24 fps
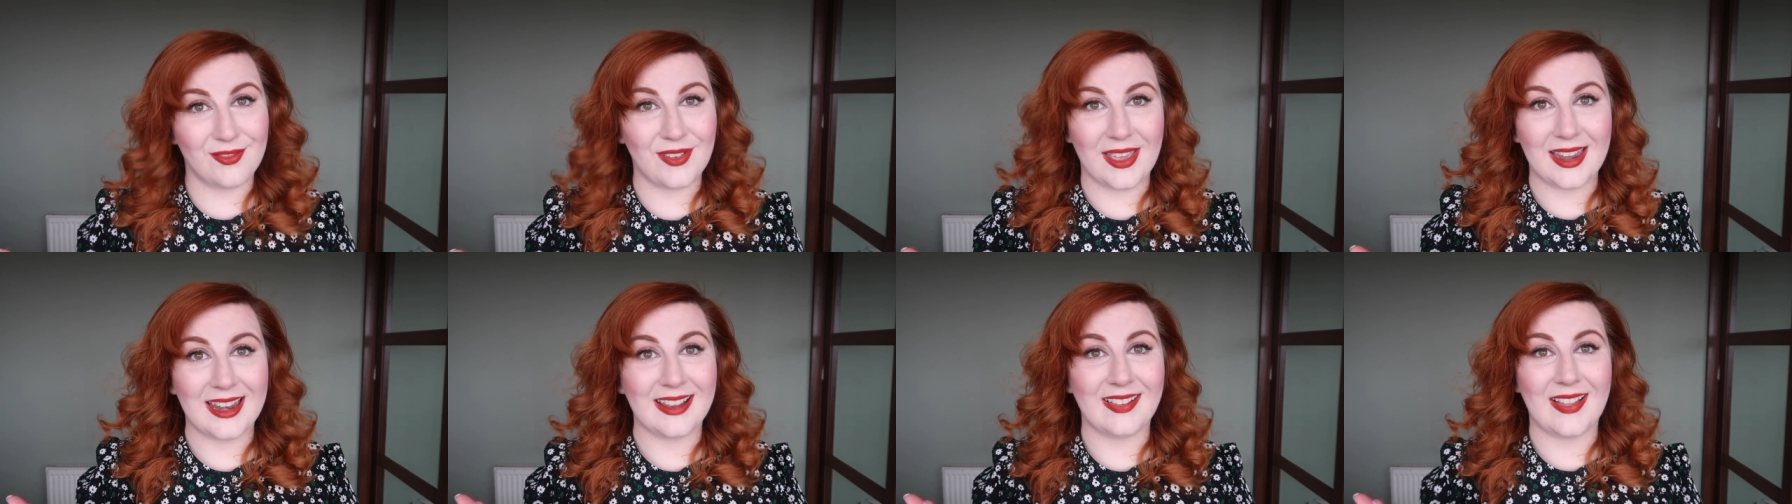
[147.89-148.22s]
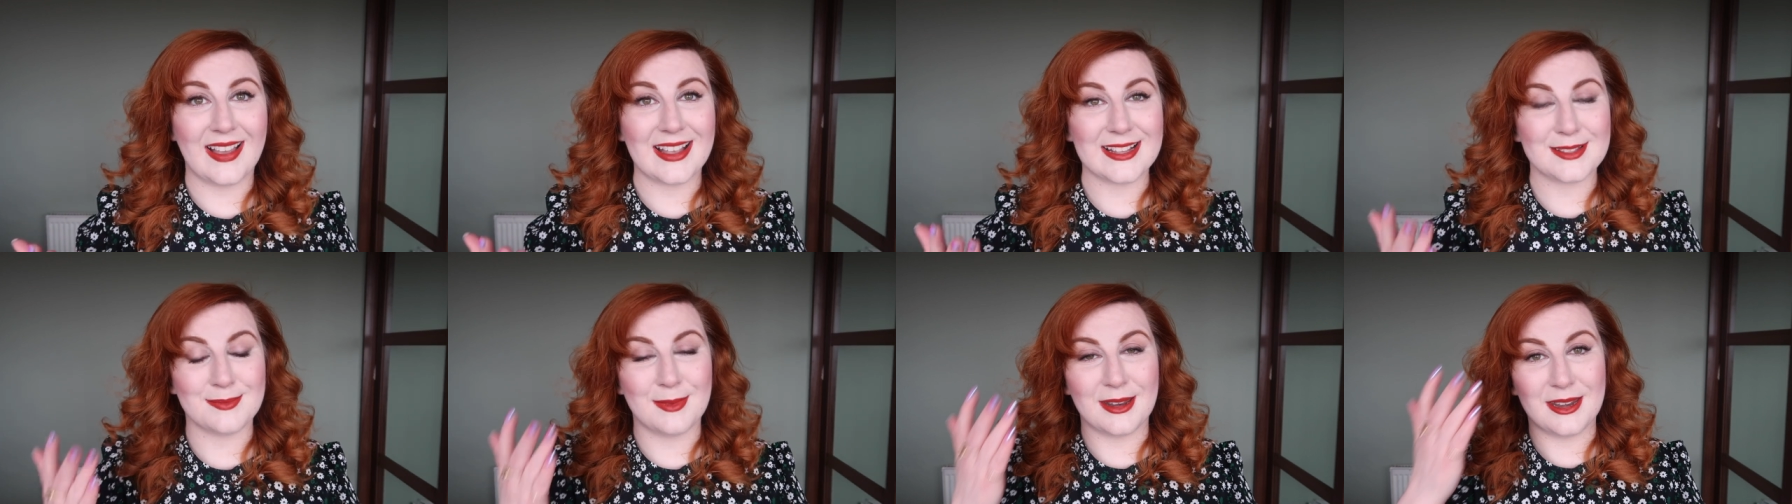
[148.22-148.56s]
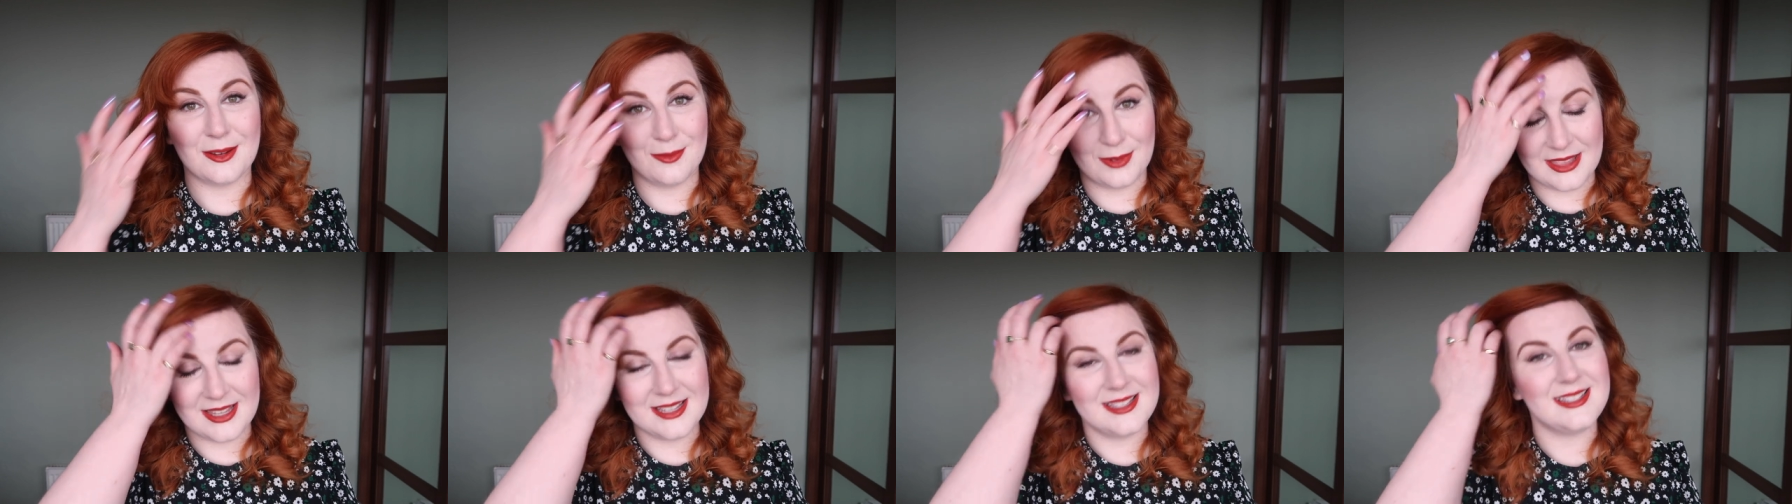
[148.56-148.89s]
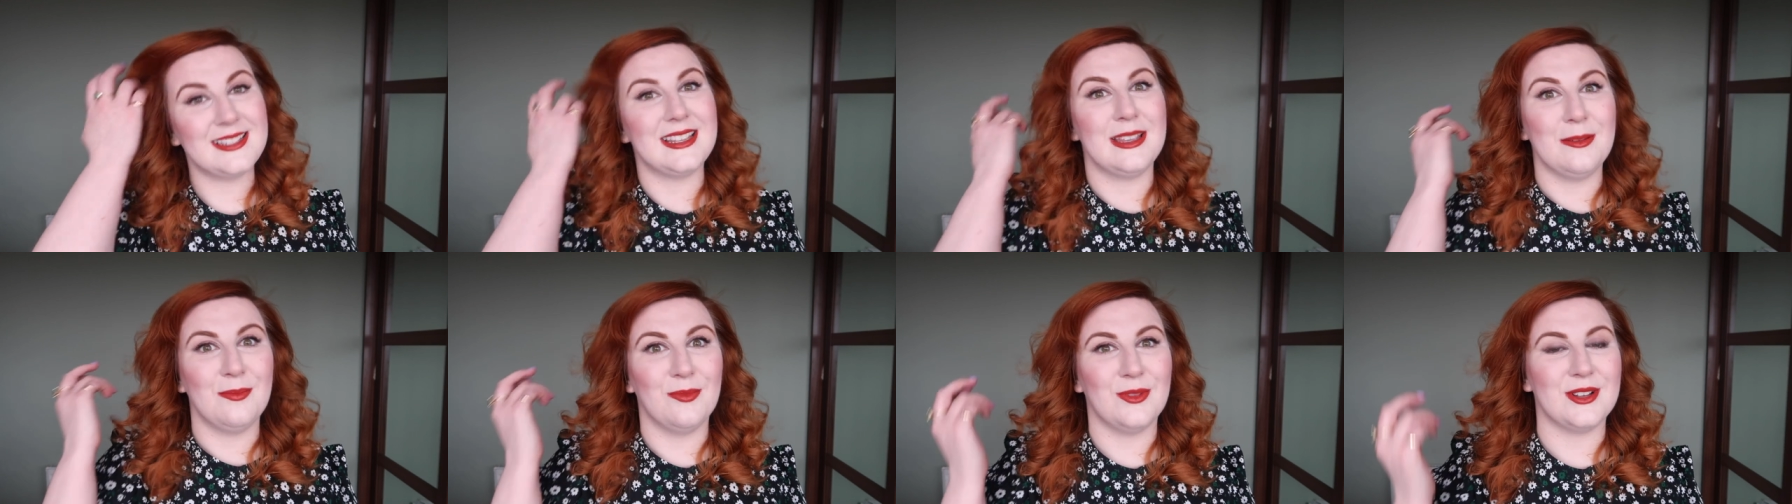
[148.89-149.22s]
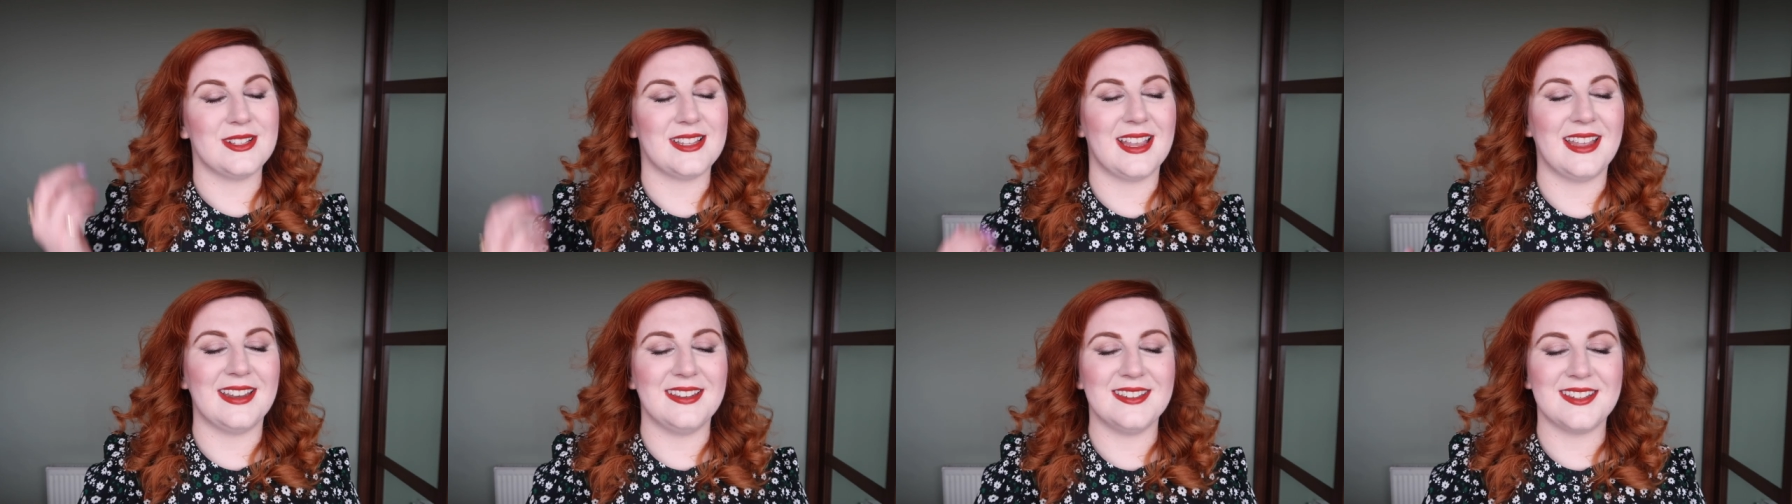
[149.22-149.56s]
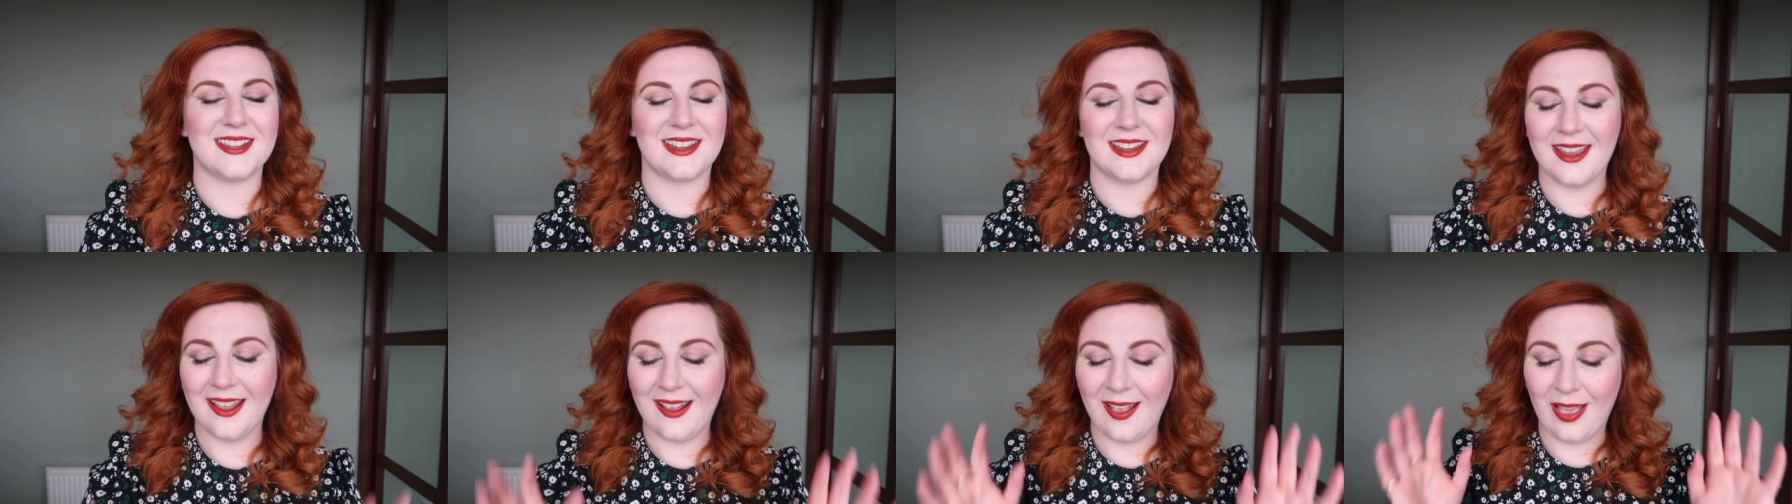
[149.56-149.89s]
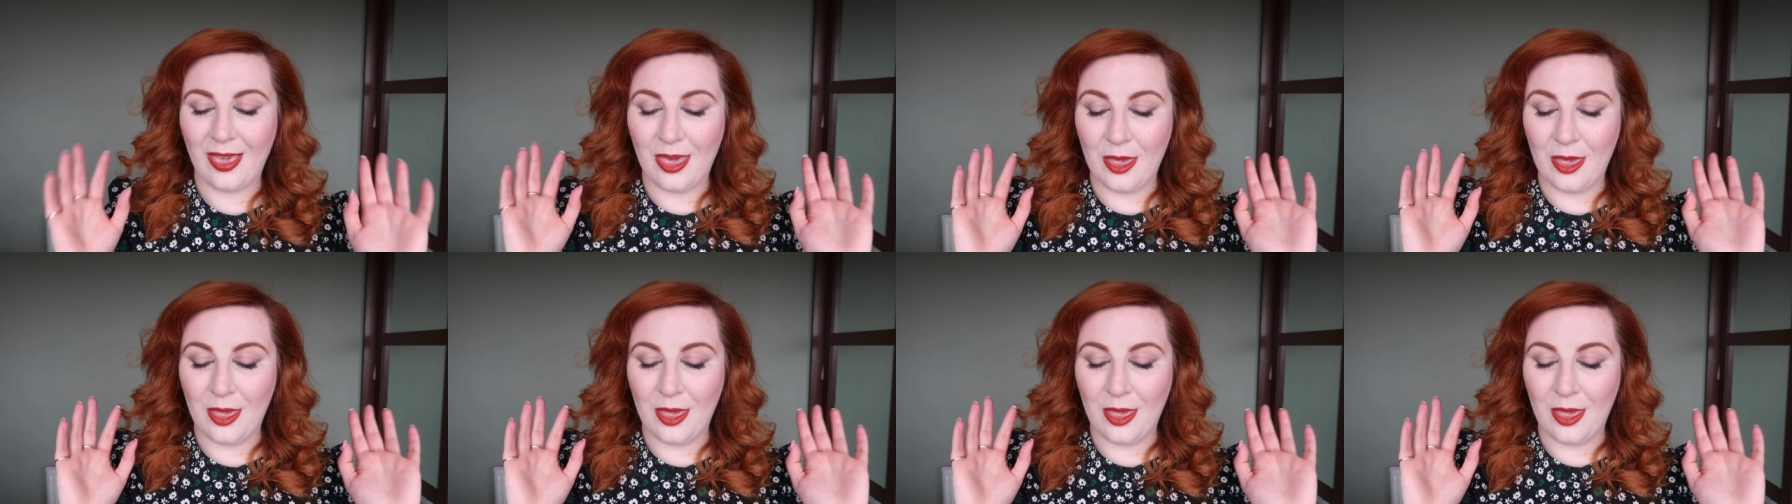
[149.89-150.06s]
very last minute when the scheme was ending.